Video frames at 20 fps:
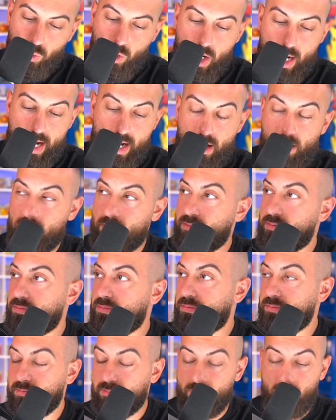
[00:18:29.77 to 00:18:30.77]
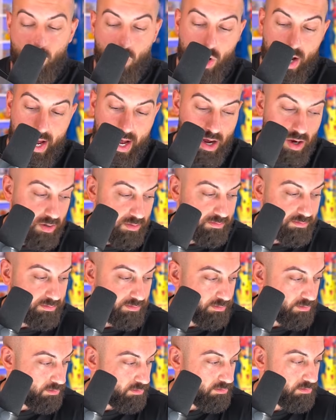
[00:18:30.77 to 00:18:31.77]
Wow. Wow.
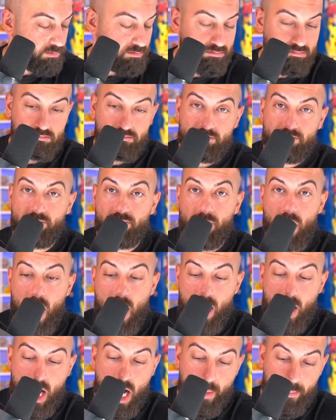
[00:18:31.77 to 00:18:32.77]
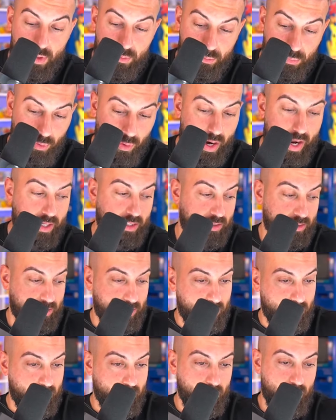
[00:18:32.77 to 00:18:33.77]
I'm impressed.
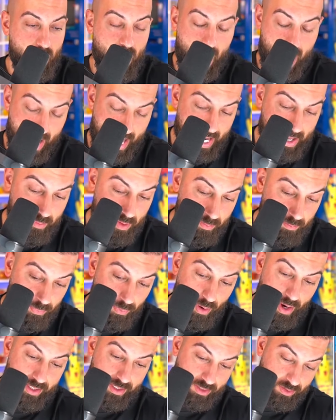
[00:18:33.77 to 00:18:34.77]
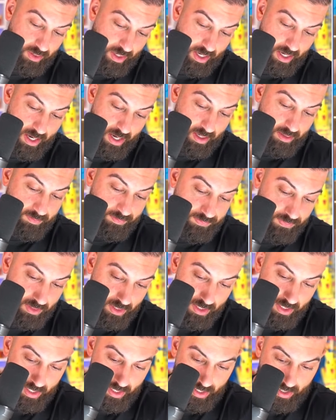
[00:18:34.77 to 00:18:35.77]
I am impressed right now.
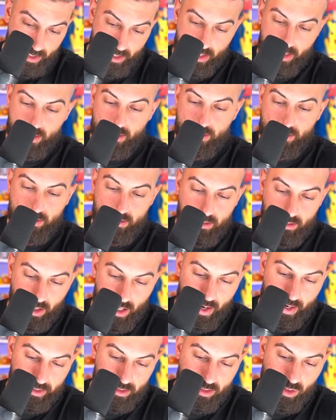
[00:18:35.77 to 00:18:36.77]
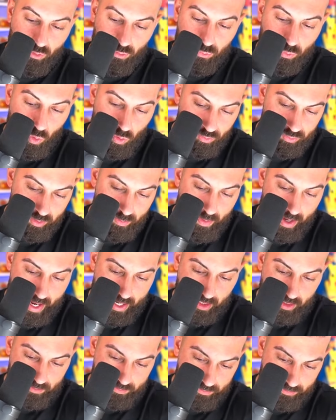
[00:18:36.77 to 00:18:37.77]
All right, let's go four from the
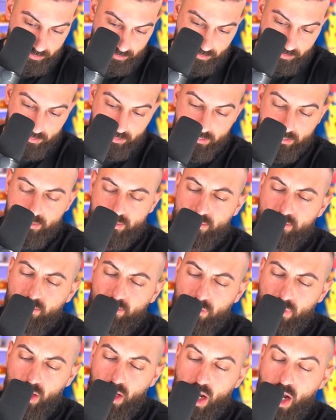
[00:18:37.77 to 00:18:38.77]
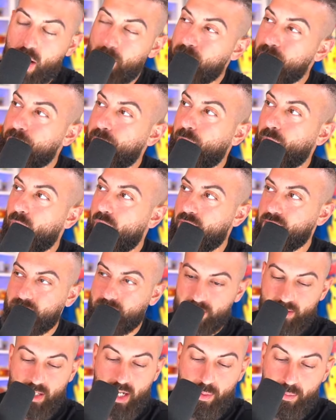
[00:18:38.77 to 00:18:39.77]
back. I'm
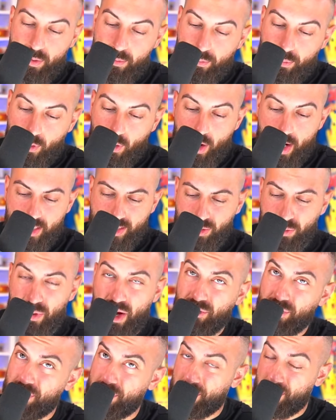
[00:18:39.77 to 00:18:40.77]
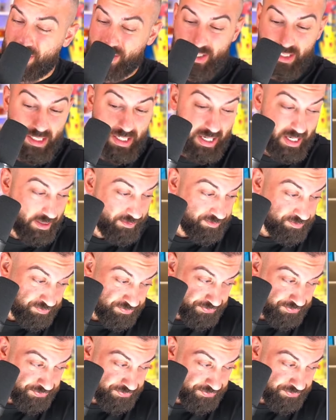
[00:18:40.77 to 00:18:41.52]
impressed. I'm impressed. We may have to do this again.